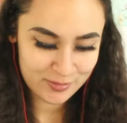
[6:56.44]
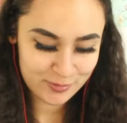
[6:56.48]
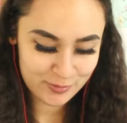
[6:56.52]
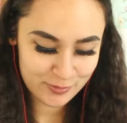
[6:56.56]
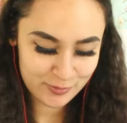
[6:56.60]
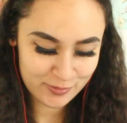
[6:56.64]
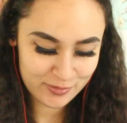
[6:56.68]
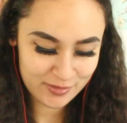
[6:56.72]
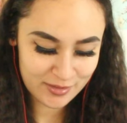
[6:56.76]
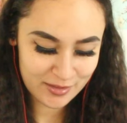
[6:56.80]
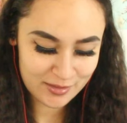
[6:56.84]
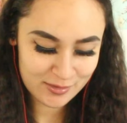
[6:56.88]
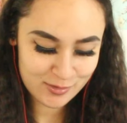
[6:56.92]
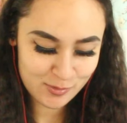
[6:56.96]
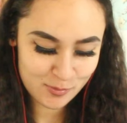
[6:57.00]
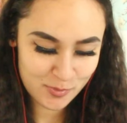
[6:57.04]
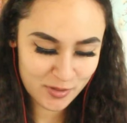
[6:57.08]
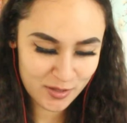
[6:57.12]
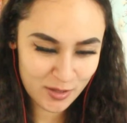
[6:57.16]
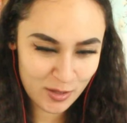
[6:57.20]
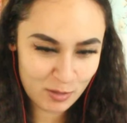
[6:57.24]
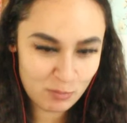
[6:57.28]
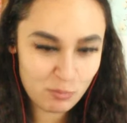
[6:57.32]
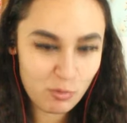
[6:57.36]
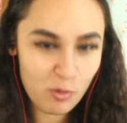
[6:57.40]
I thought they had to
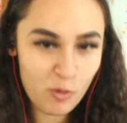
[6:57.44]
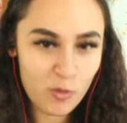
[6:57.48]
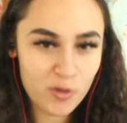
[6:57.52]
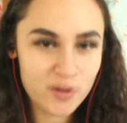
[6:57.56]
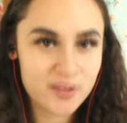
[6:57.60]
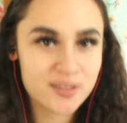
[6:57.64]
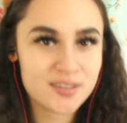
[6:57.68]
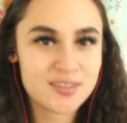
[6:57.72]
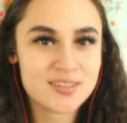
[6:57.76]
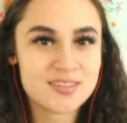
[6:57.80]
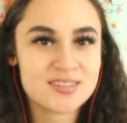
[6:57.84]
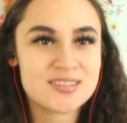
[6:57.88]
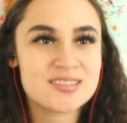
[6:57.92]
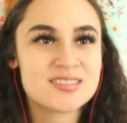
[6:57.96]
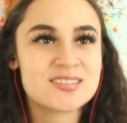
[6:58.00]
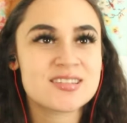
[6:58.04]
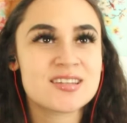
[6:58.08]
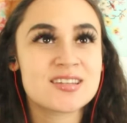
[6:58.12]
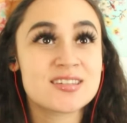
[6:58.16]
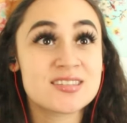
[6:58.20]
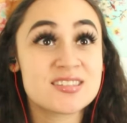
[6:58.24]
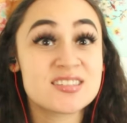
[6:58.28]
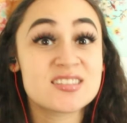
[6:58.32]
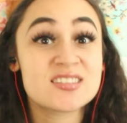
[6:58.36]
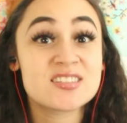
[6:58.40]
make a point, his
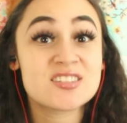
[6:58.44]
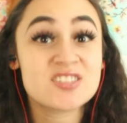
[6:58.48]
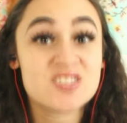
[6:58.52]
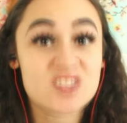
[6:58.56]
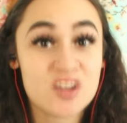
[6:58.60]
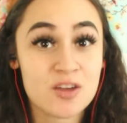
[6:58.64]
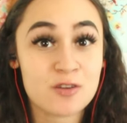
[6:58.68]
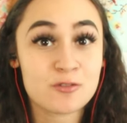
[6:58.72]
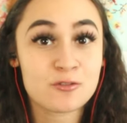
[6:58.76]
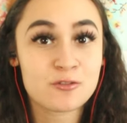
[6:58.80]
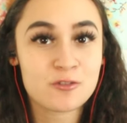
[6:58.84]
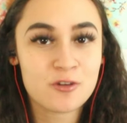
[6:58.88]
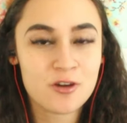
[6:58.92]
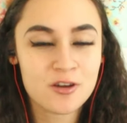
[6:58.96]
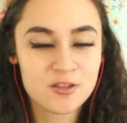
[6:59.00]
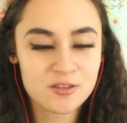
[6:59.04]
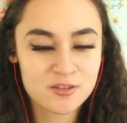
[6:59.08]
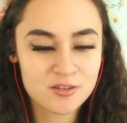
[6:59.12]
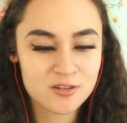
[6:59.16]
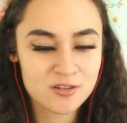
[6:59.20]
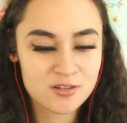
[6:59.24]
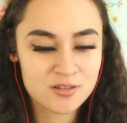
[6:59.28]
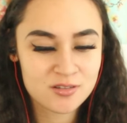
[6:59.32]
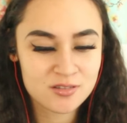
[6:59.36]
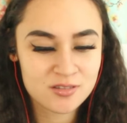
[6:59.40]

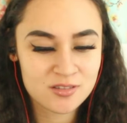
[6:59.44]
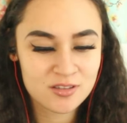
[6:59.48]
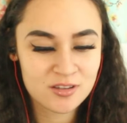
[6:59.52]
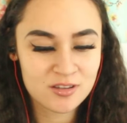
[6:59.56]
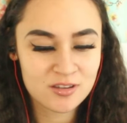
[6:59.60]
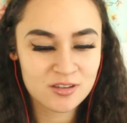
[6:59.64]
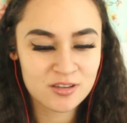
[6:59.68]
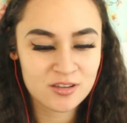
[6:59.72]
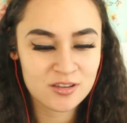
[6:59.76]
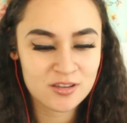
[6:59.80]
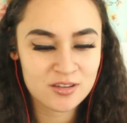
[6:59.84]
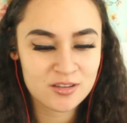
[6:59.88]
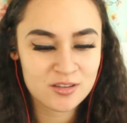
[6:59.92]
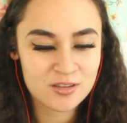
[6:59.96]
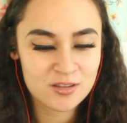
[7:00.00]
stepfather. Like,